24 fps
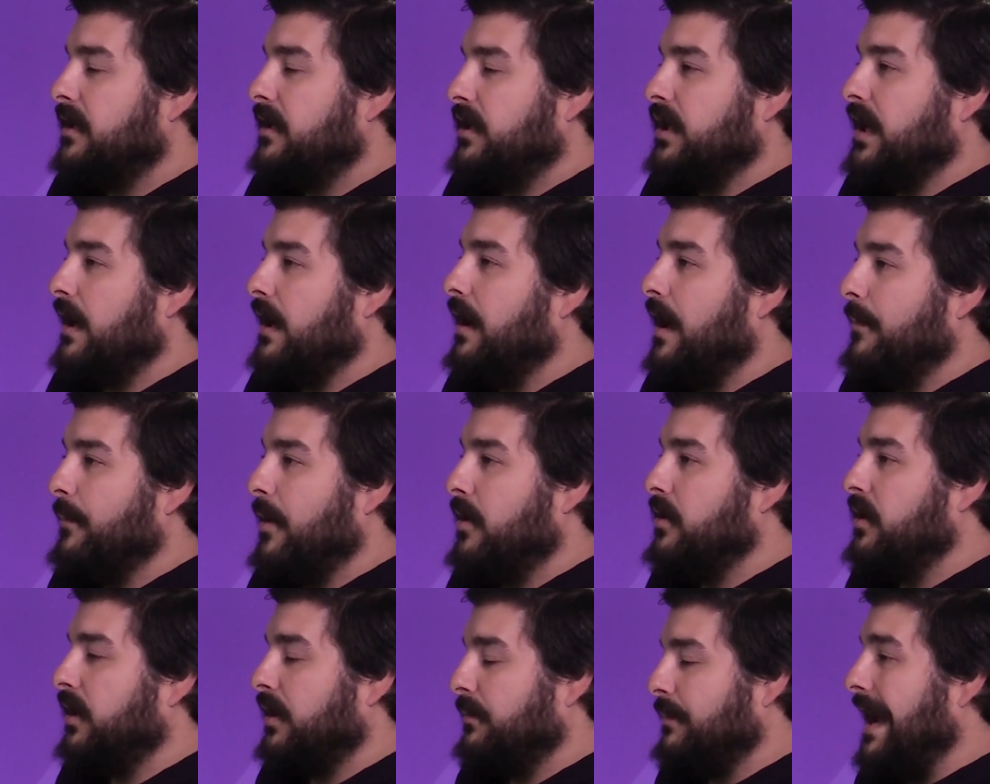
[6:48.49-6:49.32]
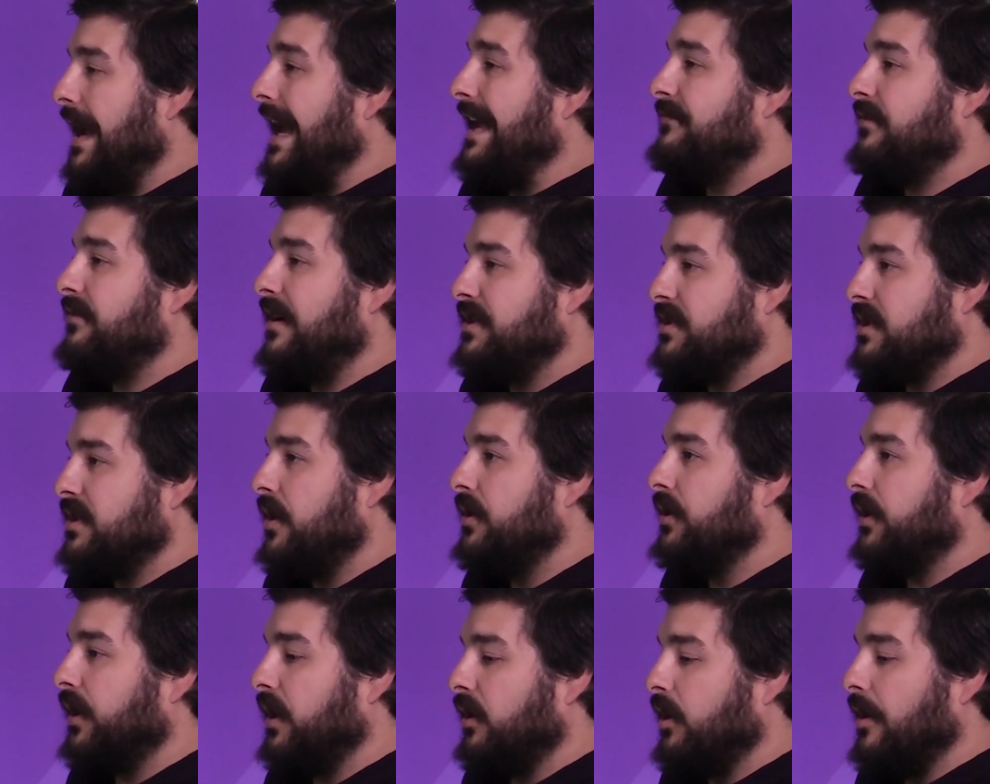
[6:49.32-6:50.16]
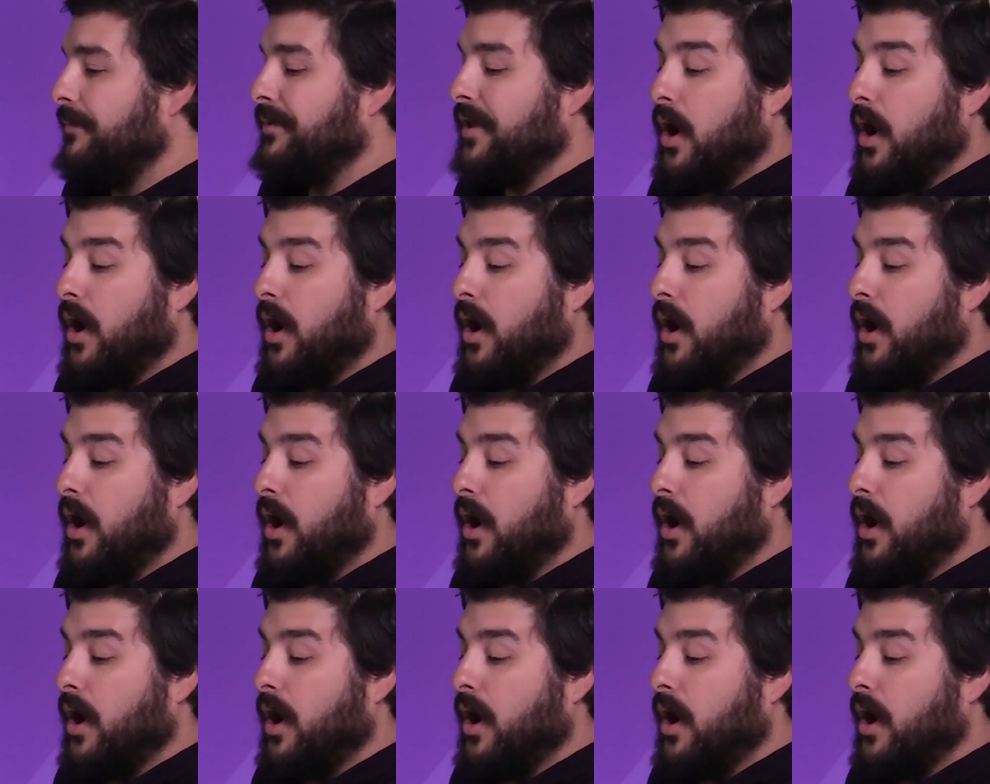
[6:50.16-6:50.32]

I'm only, my ad rates are only going to go up.